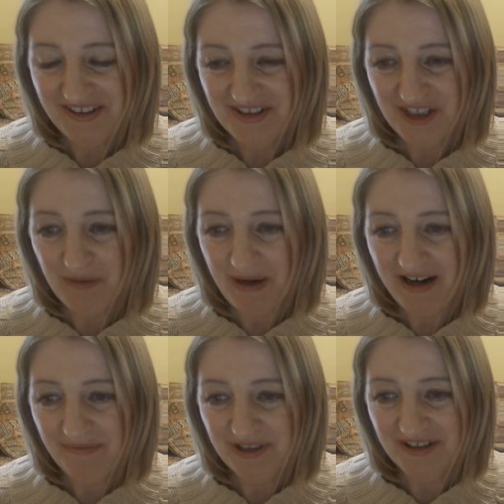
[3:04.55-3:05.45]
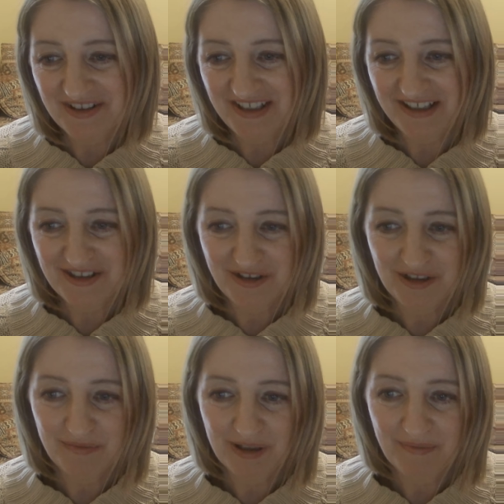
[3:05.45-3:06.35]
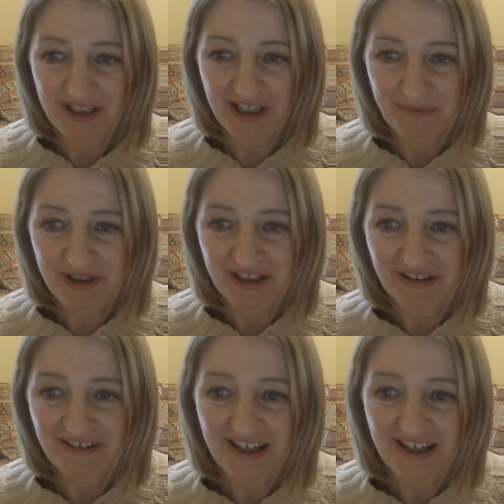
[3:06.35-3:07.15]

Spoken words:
Z-bear because that is going to bring me up here,